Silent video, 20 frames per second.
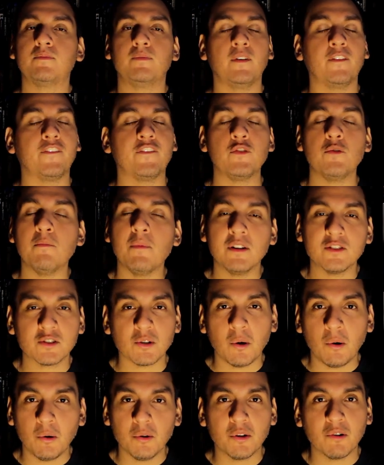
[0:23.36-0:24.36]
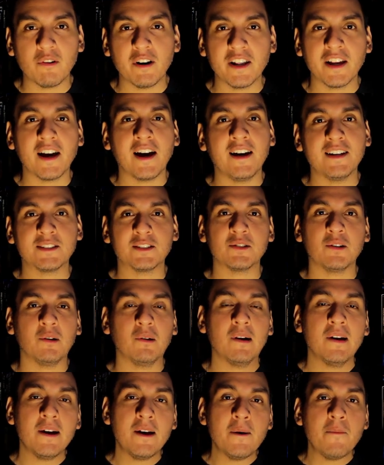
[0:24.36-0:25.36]
a few months old already guys,
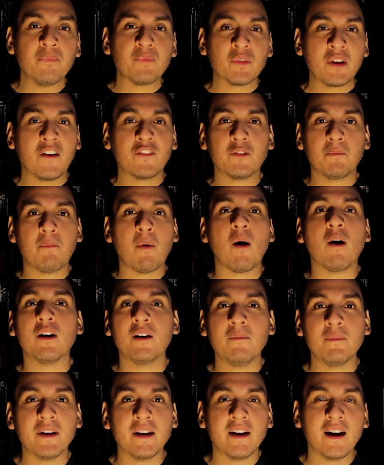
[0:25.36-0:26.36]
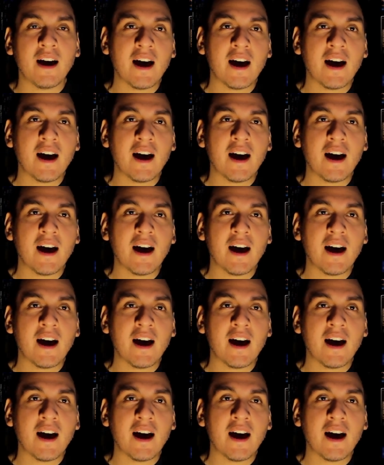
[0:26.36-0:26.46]
so you have to pardon me.